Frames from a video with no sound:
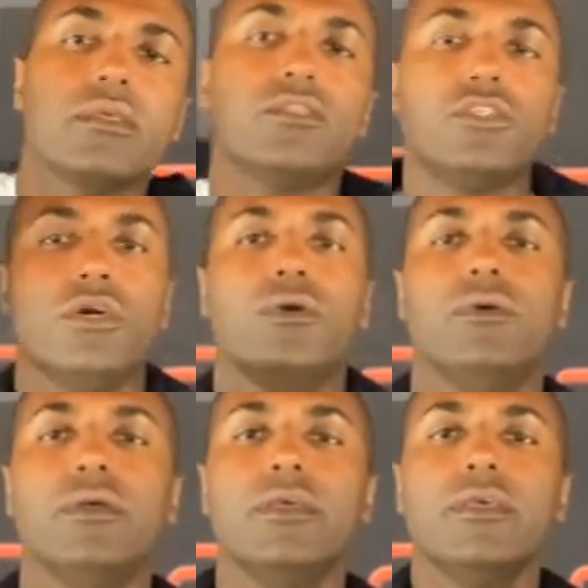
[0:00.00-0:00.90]

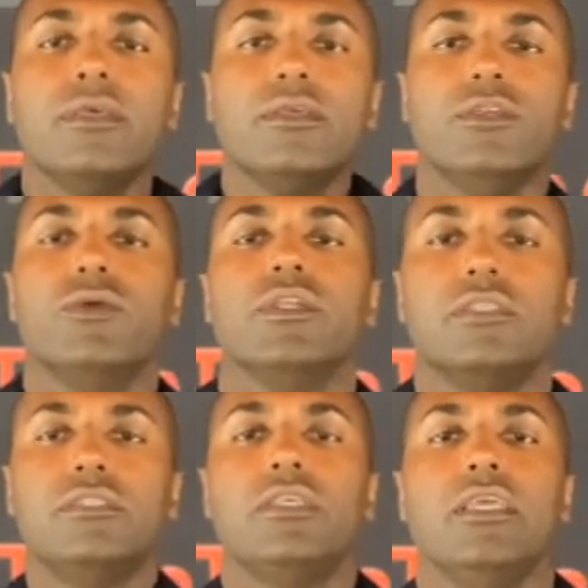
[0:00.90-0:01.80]
So you can
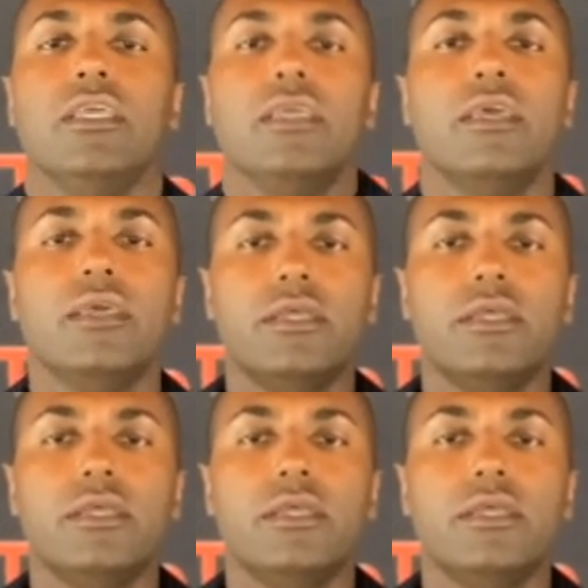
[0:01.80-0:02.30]
see